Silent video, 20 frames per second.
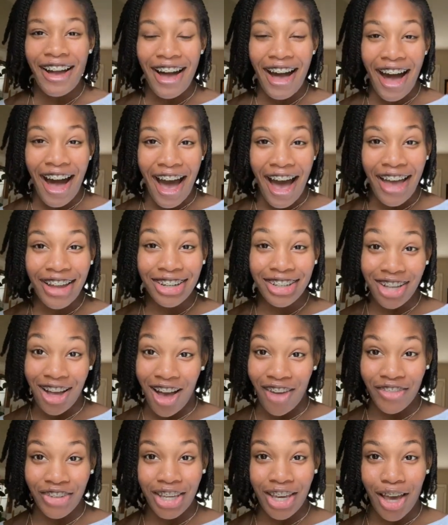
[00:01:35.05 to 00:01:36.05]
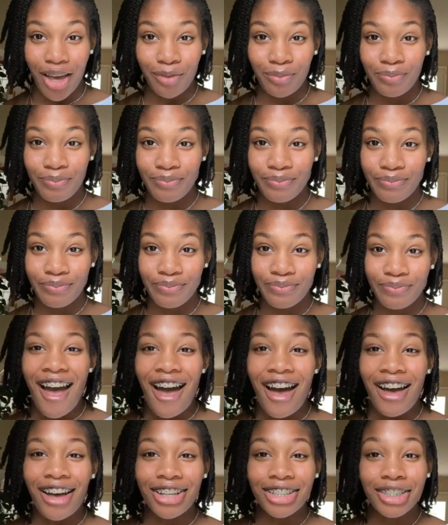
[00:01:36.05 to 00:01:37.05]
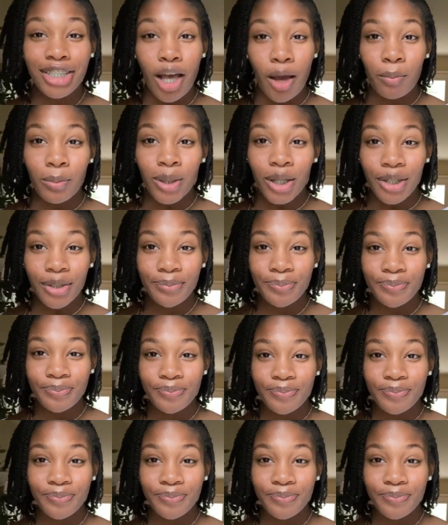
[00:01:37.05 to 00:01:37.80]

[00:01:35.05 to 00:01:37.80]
a hot coffee cup, a tumbler,